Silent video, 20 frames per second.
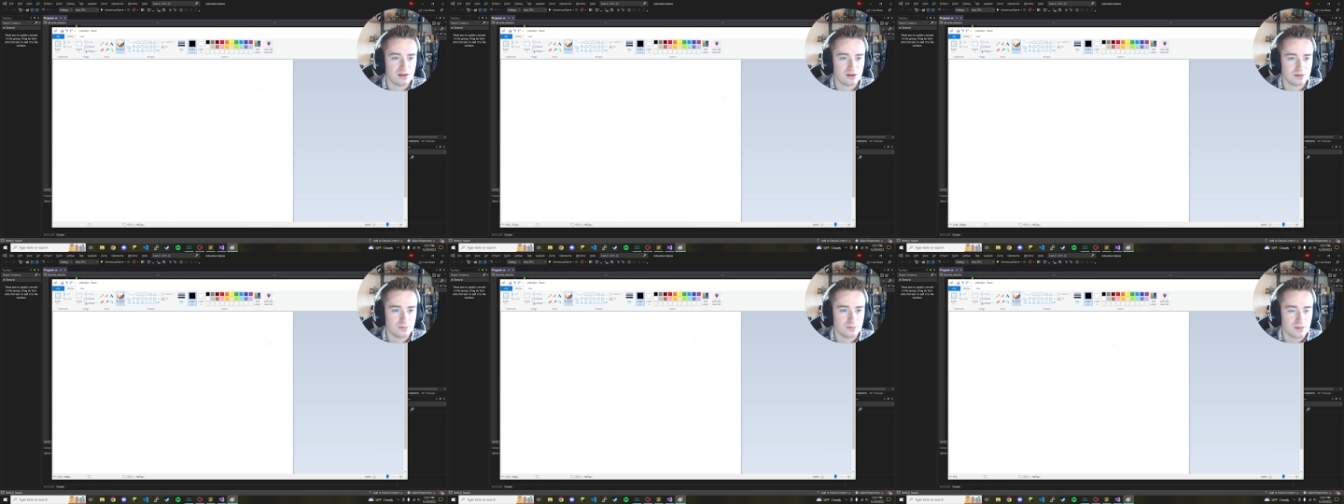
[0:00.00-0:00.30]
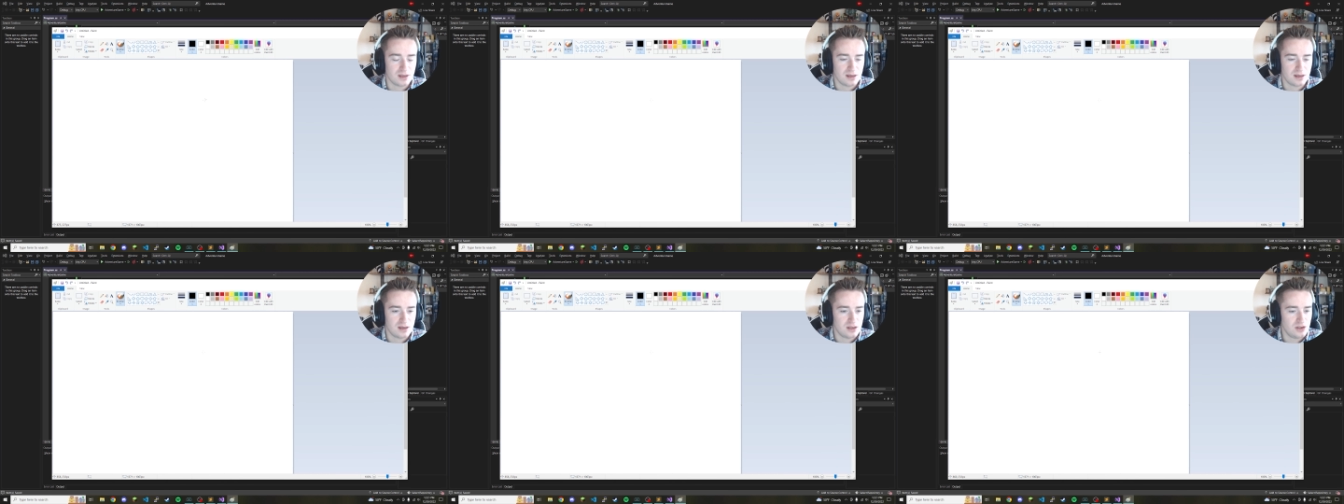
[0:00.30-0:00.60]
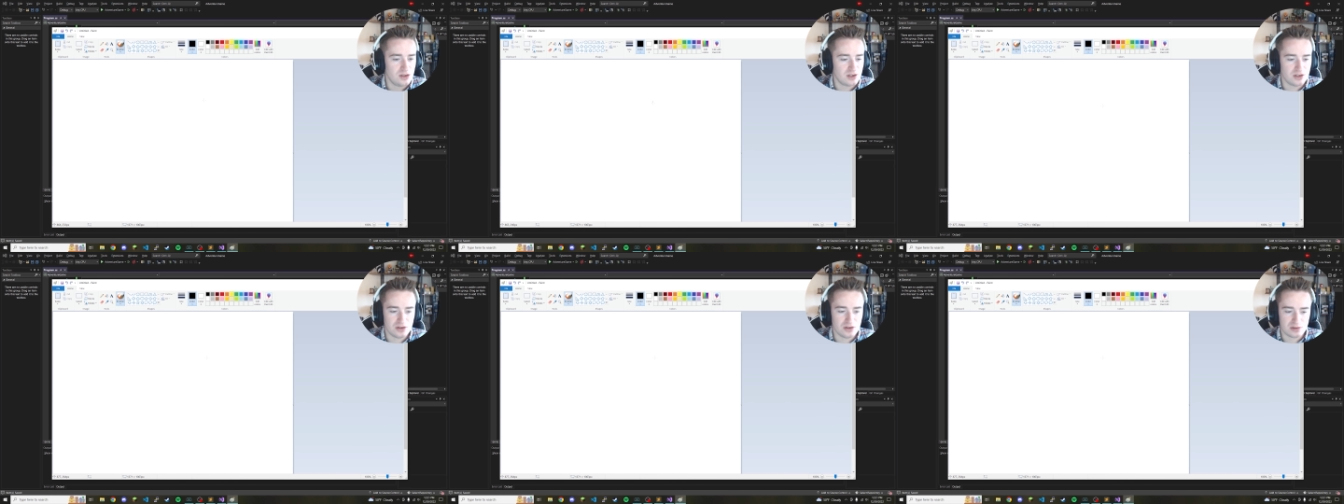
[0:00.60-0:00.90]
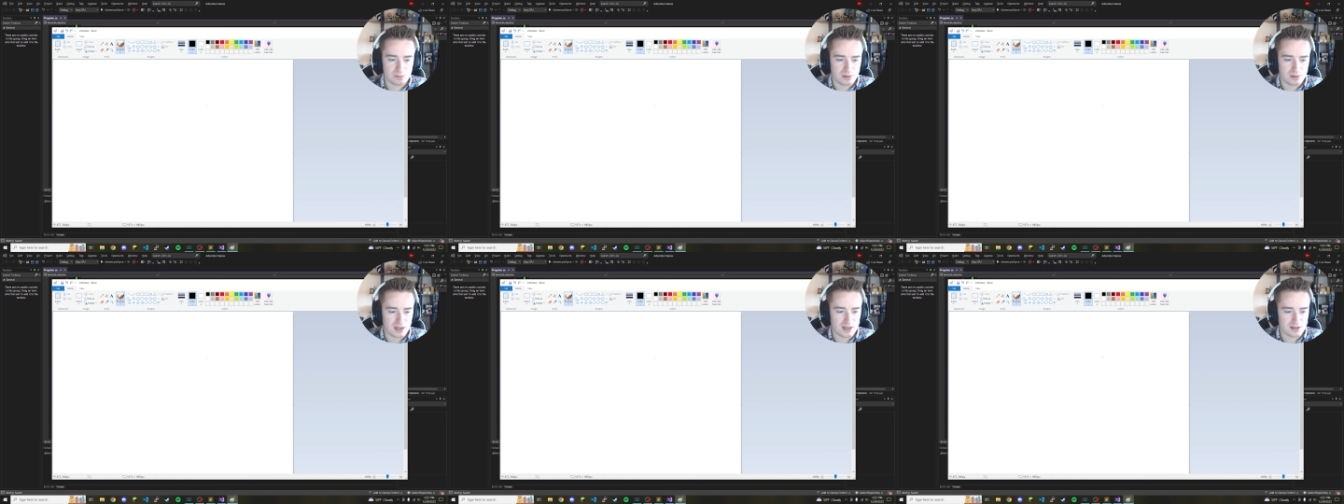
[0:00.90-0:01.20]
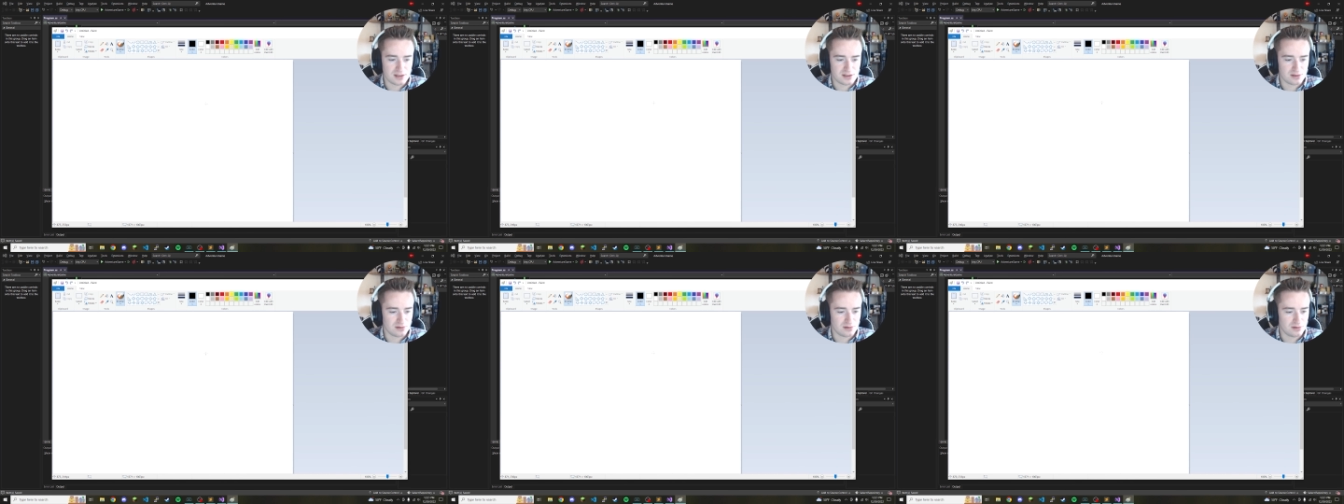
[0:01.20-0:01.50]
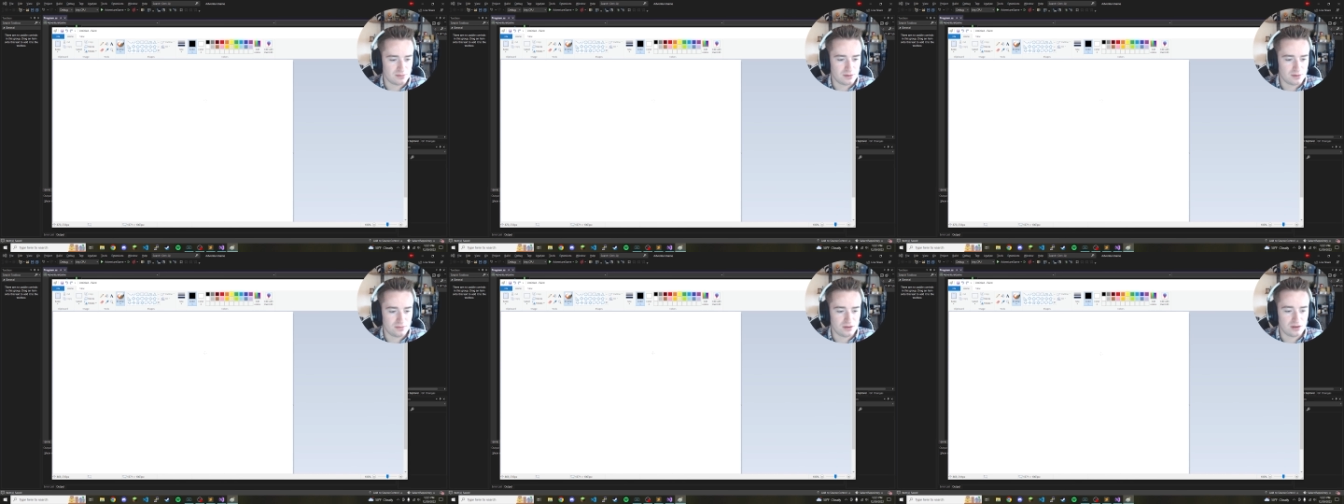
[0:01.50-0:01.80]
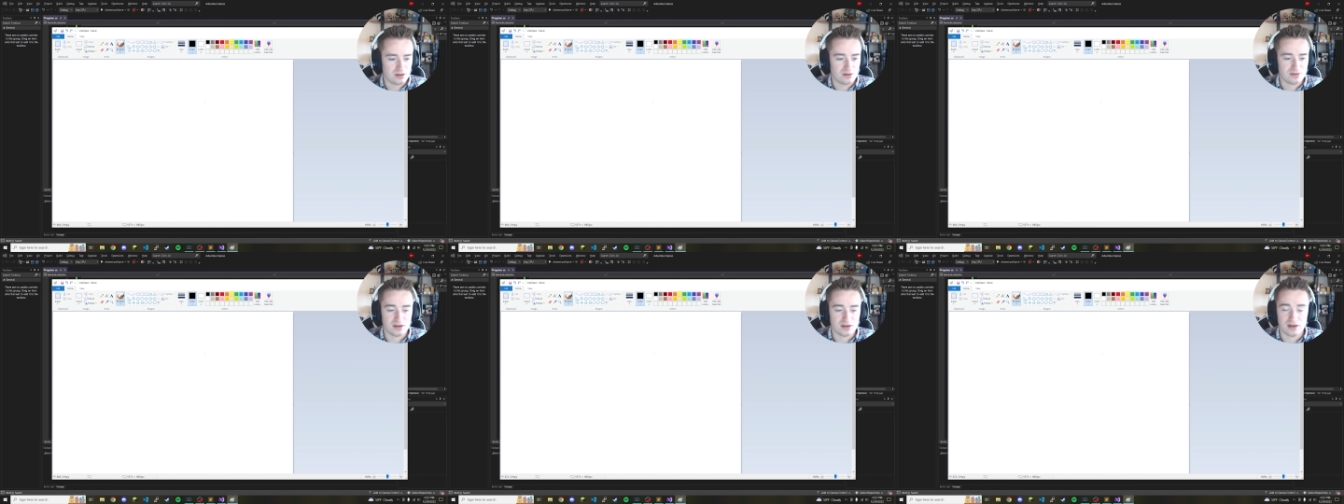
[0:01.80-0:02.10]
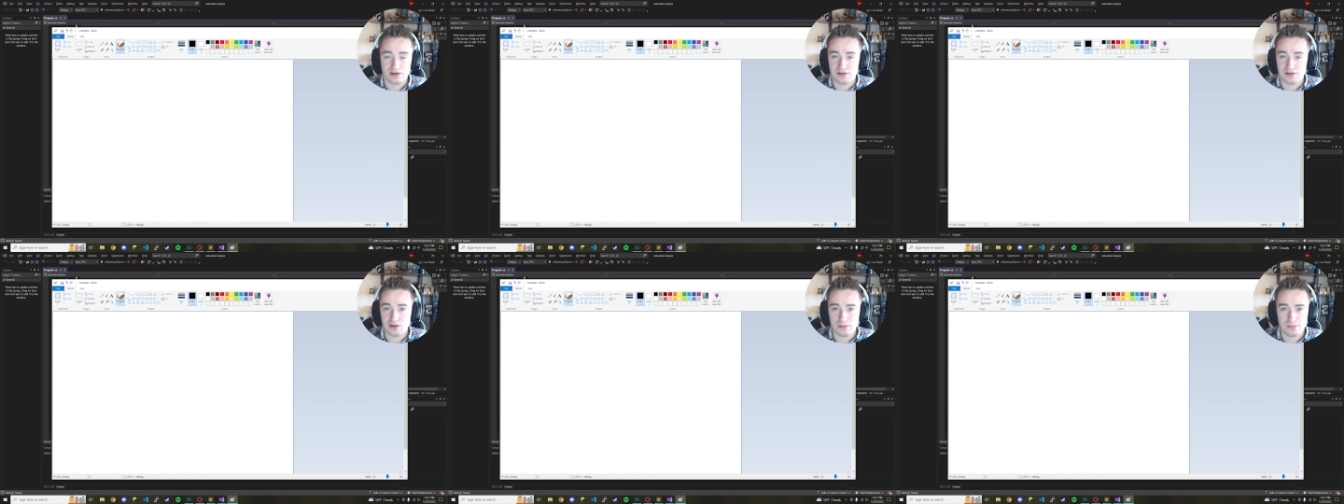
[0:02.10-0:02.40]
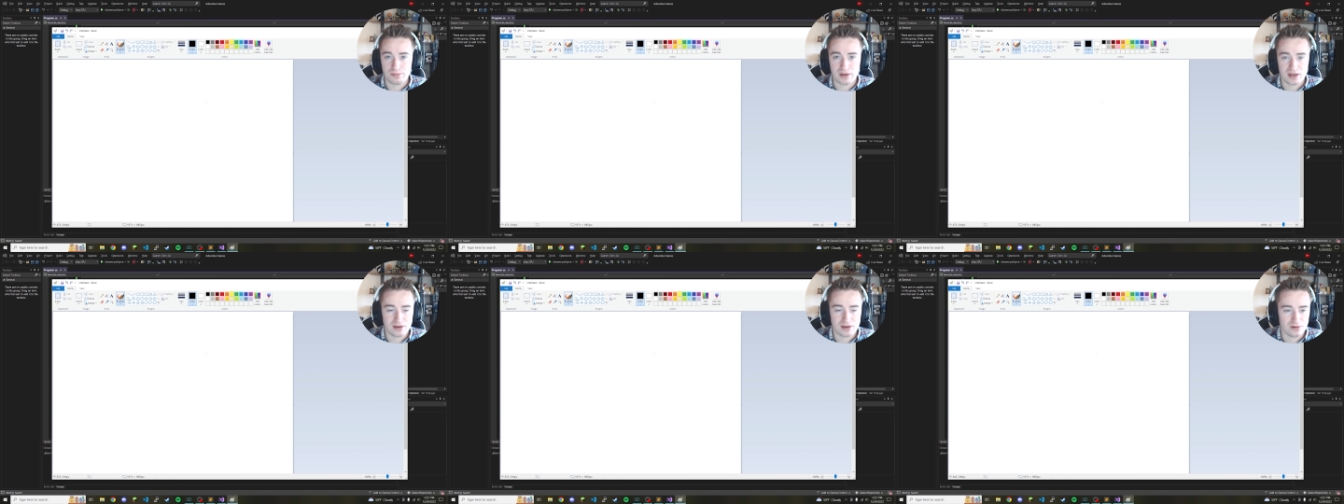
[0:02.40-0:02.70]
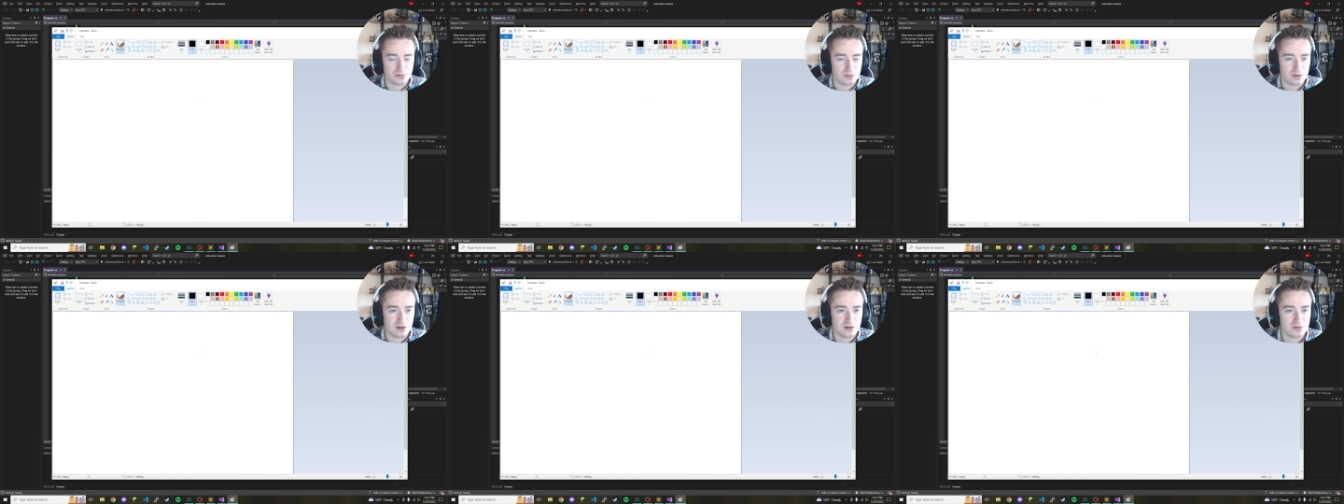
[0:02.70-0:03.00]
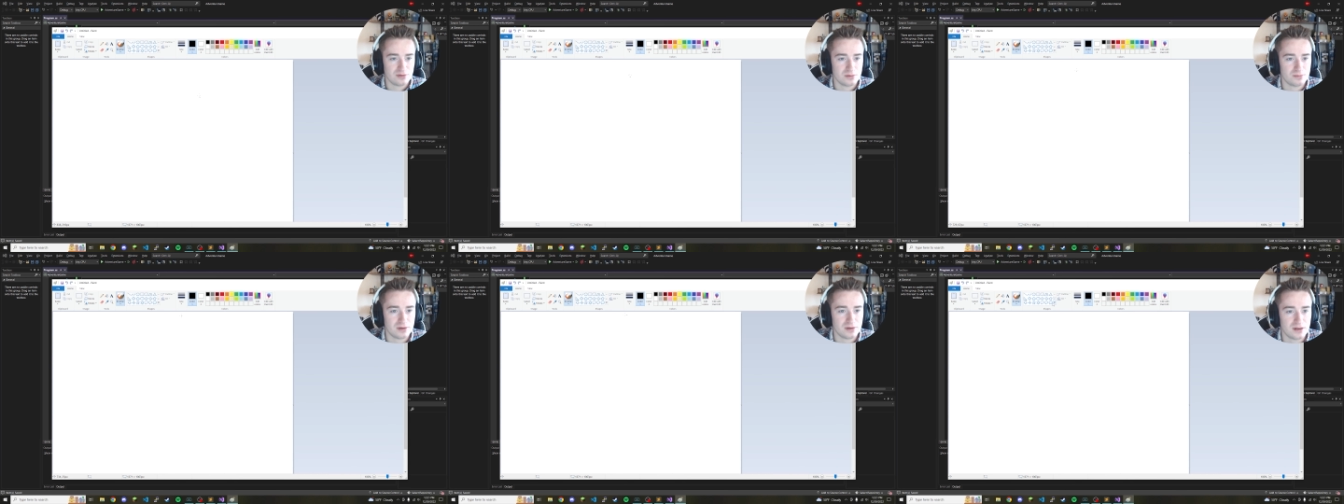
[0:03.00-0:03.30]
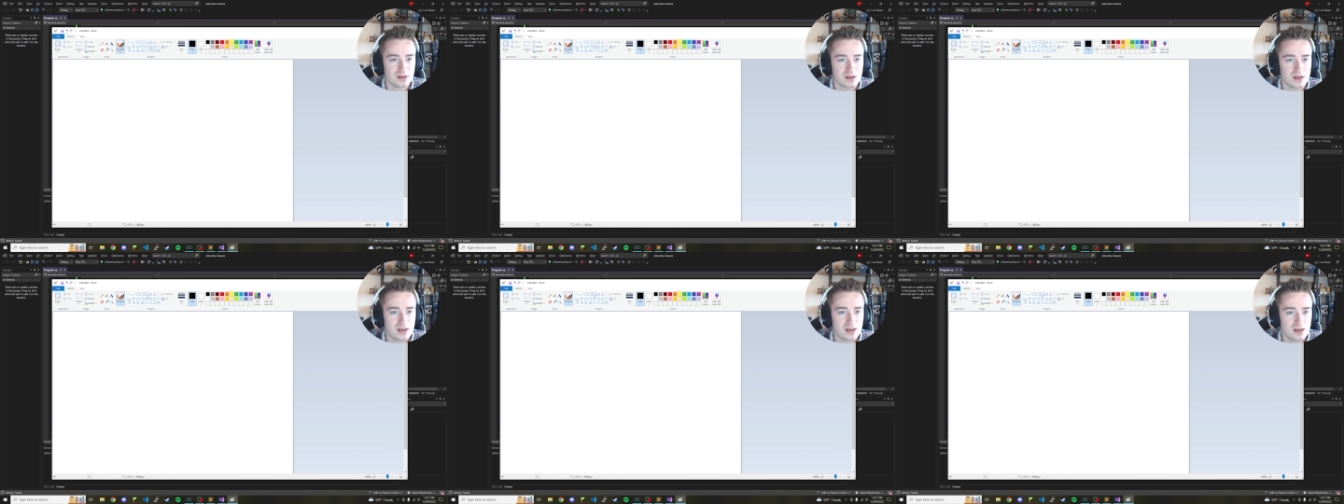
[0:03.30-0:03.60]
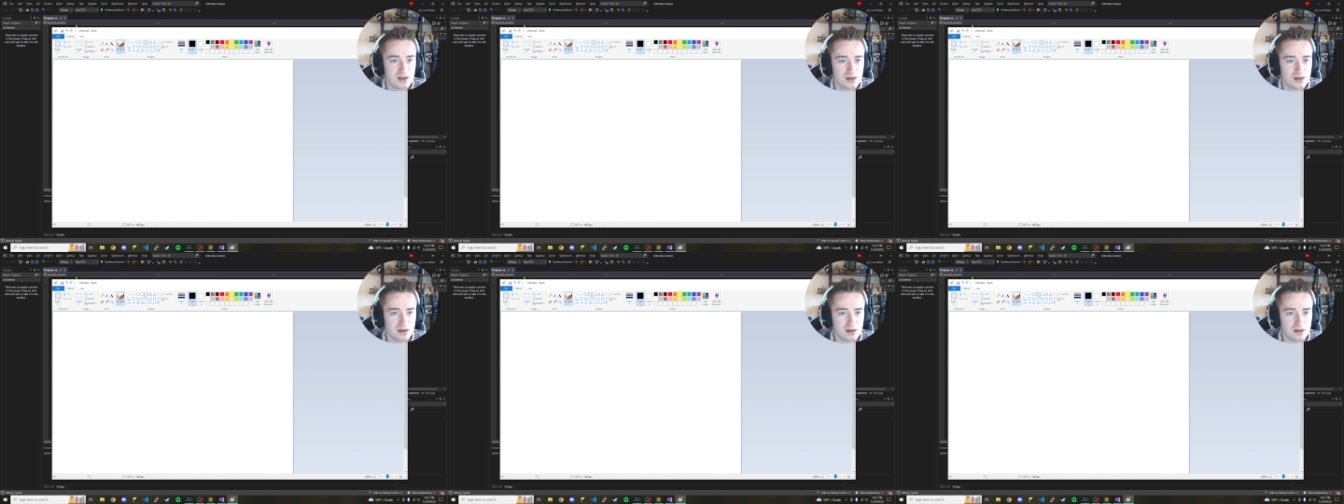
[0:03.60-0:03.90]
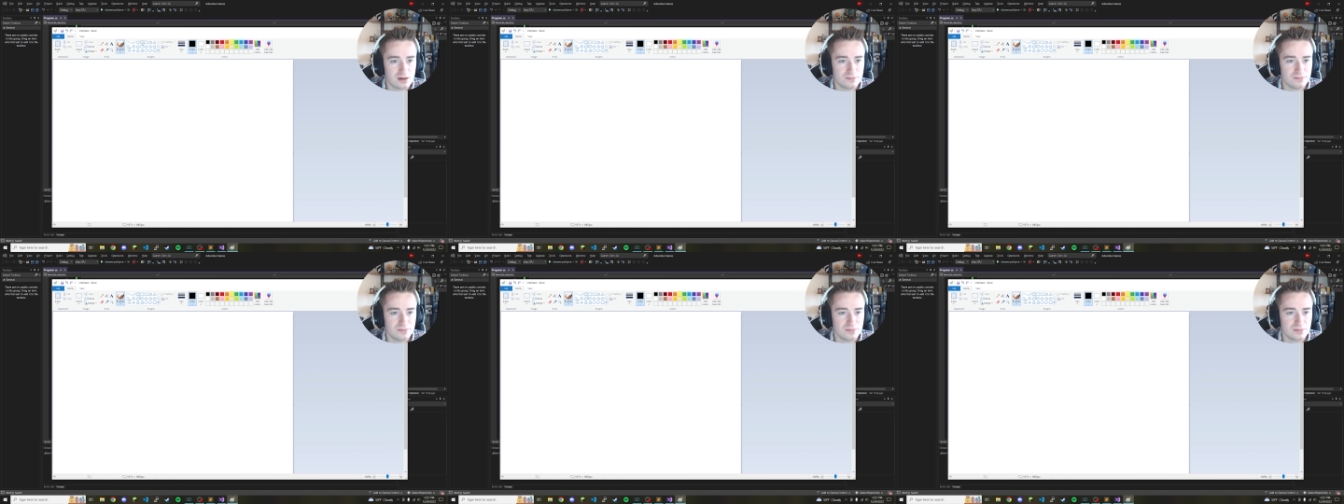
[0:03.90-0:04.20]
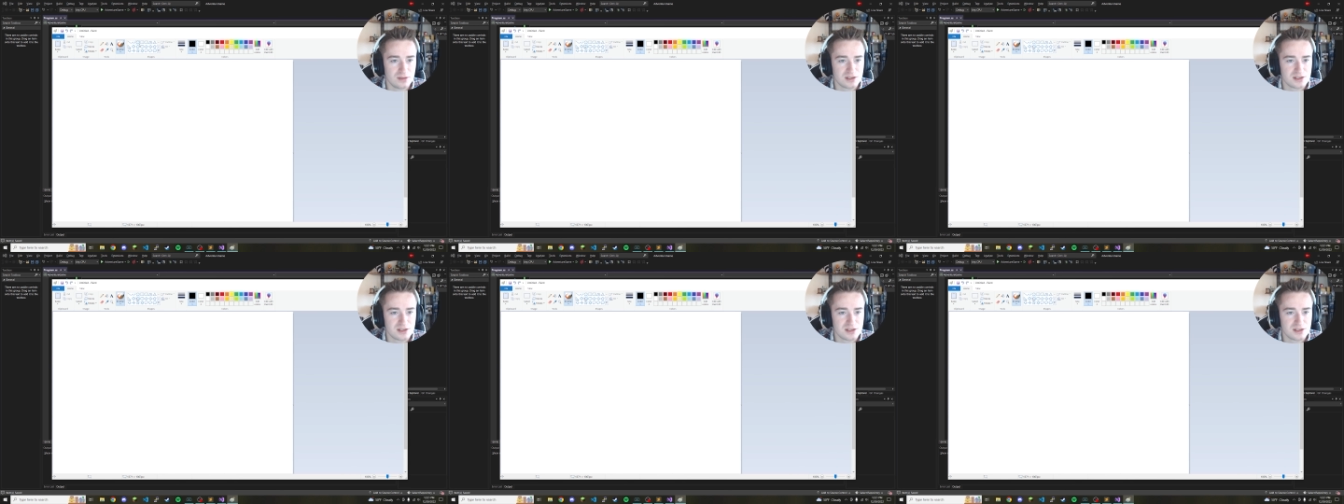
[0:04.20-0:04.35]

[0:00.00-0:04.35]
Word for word: you know, you could use Paint or maybe you have it on a notepad or whatever, but um,